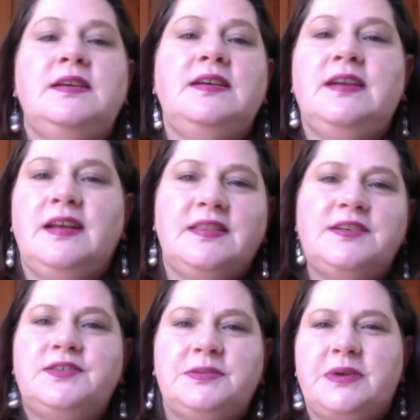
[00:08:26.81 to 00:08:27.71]
yeah,
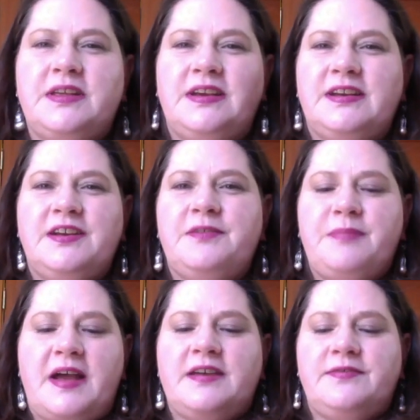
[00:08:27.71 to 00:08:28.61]
the door's probably going to go
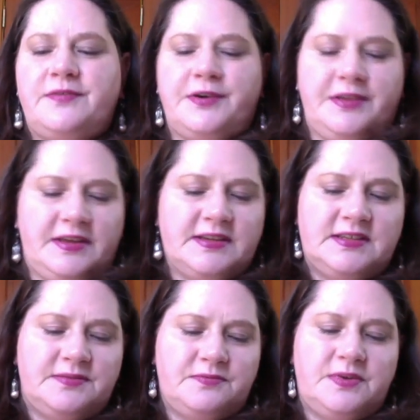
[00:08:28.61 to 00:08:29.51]
back and forth
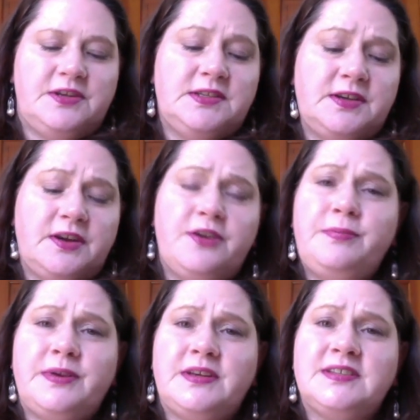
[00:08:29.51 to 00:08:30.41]
because windows are
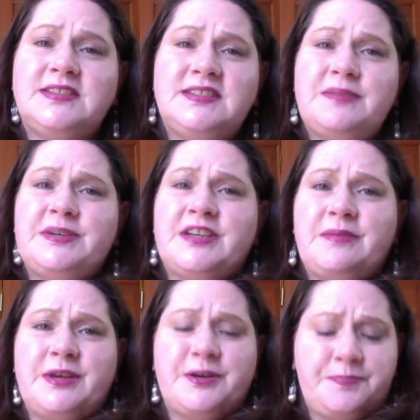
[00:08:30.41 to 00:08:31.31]
open because it's
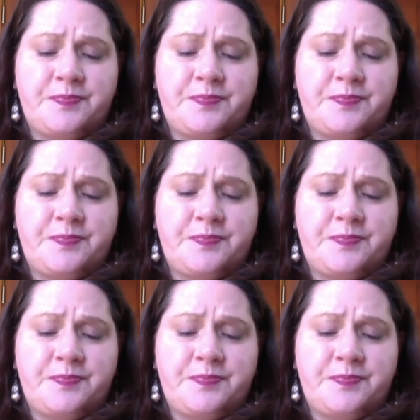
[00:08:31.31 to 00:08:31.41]
summertime here.